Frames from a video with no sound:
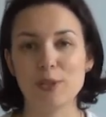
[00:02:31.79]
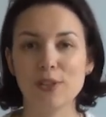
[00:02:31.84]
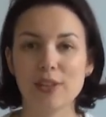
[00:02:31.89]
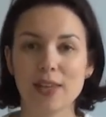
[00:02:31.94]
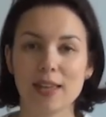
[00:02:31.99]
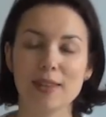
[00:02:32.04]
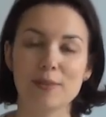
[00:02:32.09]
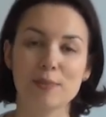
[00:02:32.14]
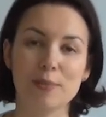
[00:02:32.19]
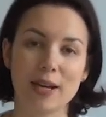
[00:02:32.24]
You
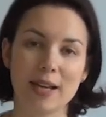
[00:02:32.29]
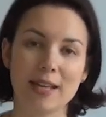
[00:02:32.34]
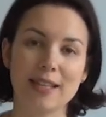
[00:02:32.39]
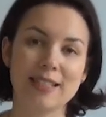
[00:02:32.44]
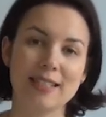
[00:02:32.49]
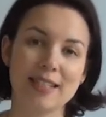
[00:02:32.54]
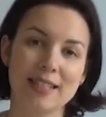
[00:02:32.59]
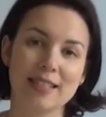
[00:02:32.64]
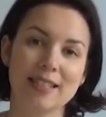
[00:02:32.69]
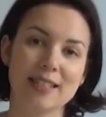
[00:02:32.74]
can buy
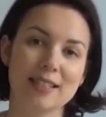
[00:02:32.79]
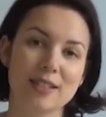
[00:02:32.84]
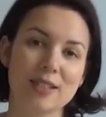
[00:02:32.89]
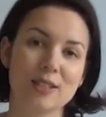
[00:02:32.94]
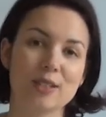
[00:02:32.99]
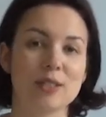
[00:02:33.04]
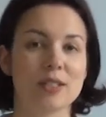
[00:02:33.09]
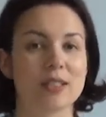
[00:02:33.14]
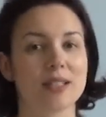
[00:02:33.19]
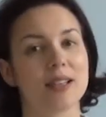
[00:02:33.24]

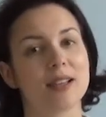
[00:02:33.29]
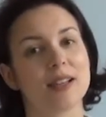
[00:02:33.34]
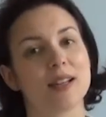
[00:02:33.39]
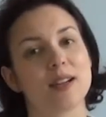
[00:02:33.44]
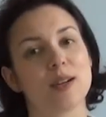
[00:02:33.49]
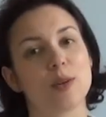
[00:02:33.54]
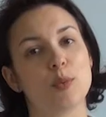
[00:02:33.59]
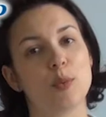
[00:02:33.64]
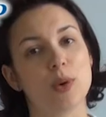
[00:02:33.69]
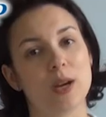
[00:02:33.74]
tickets
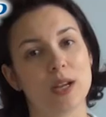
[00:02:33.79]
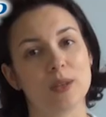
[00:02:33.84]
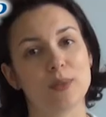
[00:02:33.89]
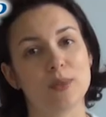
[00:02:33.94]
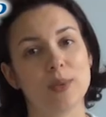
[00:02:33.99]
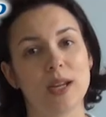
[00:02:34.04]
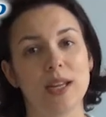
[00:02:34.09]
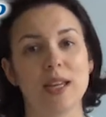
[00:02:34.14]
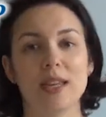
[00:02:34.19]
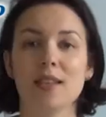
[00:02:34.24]

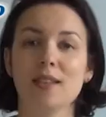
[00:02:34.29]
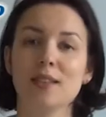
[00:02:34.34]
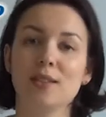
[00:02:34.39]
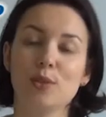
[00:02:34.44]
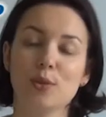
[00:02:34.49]
one way,